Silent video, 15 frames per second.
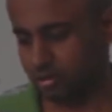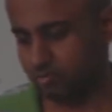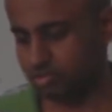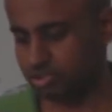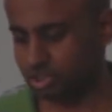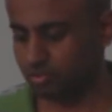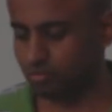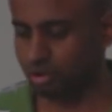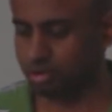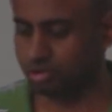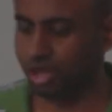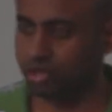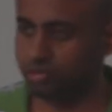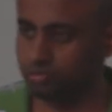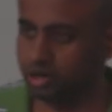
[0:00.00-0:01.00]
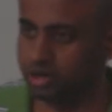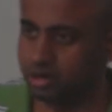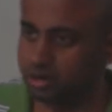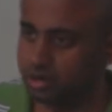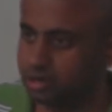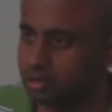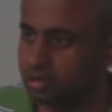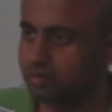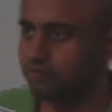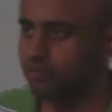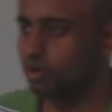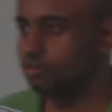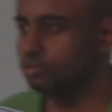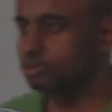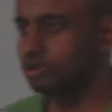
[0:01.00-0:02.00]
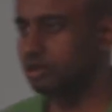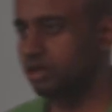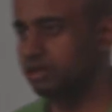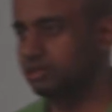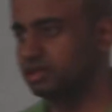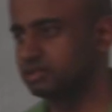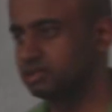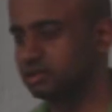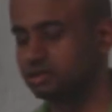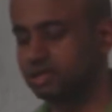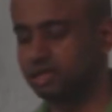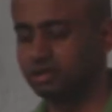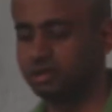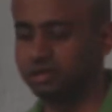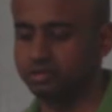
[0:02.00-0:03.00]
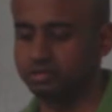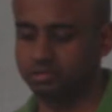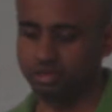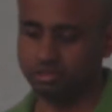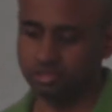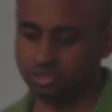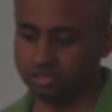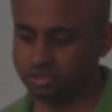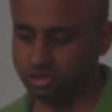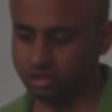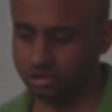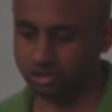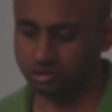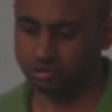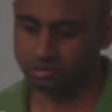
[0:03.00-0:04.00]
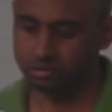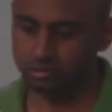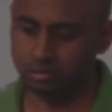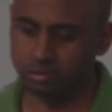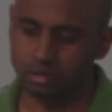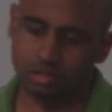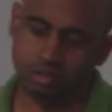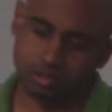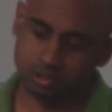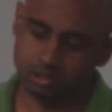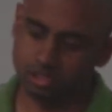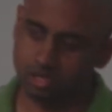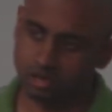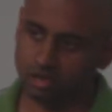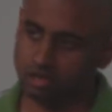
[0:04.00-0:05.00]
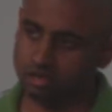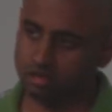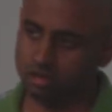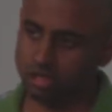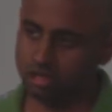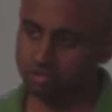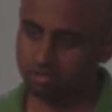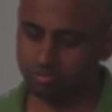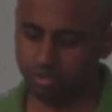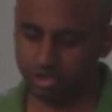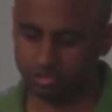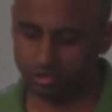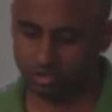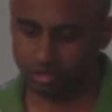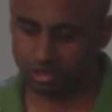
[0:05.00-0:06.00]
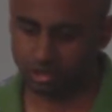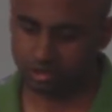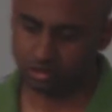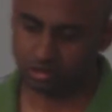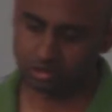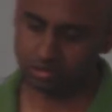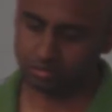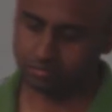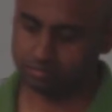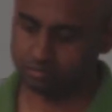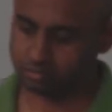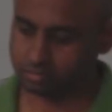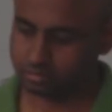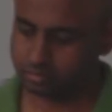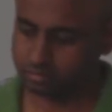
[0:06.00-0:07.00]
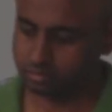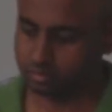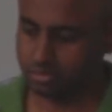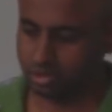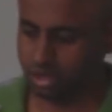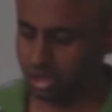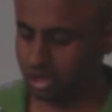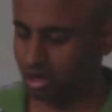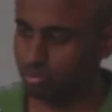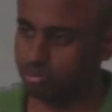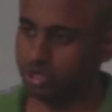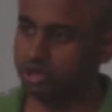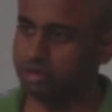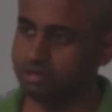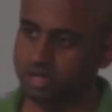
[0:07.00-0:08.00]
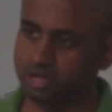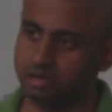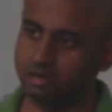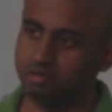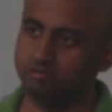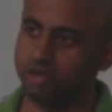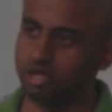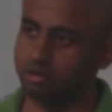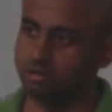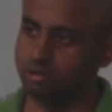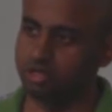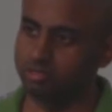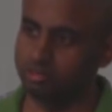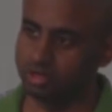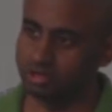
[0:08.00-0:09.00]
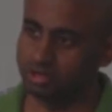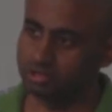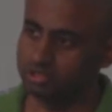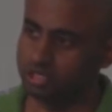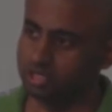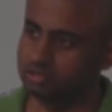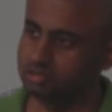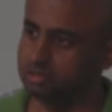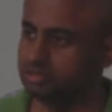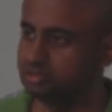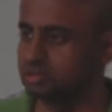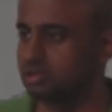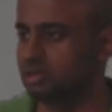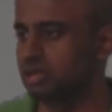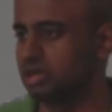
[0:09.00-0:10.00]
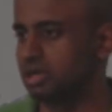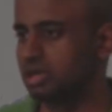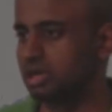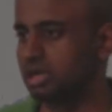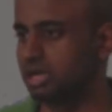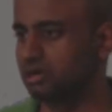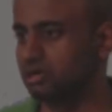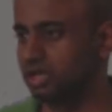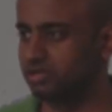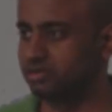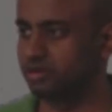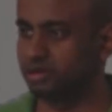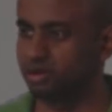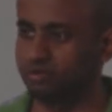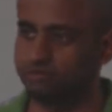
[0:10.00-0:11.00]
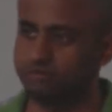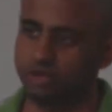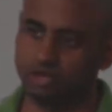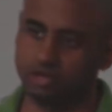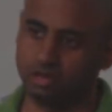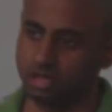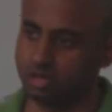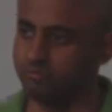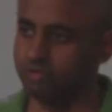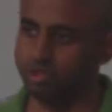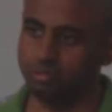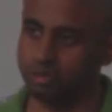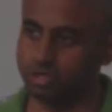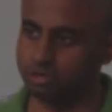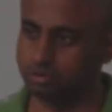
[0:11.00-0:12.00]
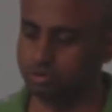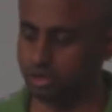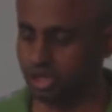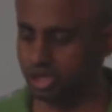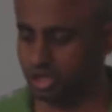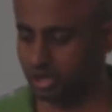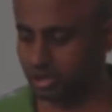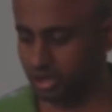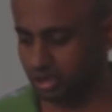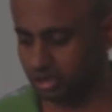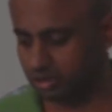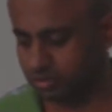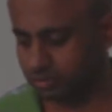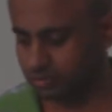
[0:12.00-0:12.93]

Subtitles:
which involves high-speed flow visualization techniques such as Schlieren. Schlieren is basically an optical technique where you can see the changes in density of air invisible to the naked eye.